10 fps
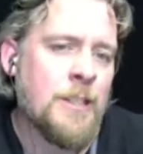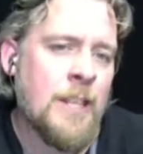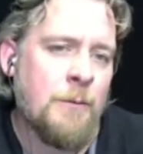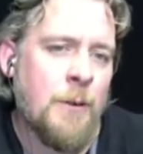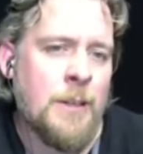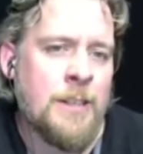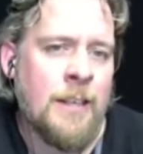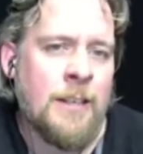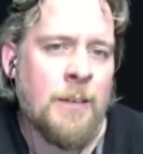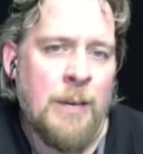the
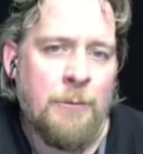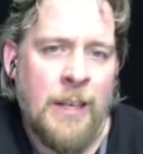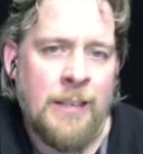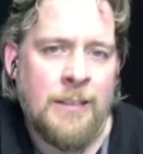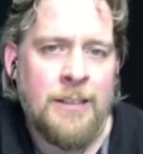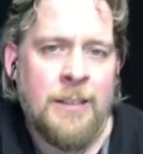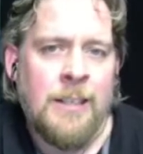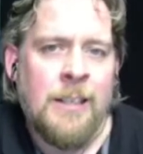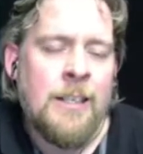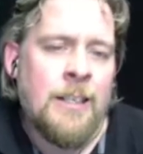center wavelengths.
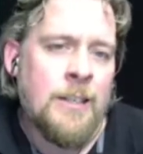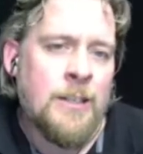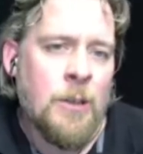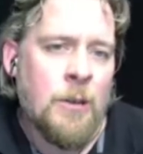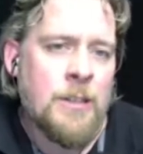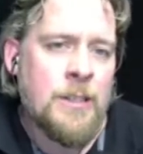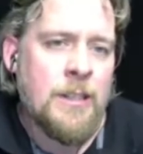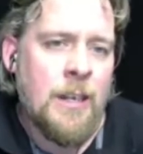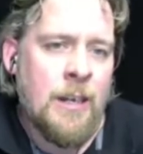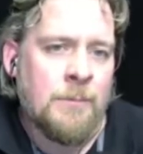So
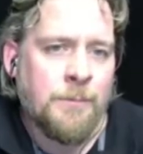it's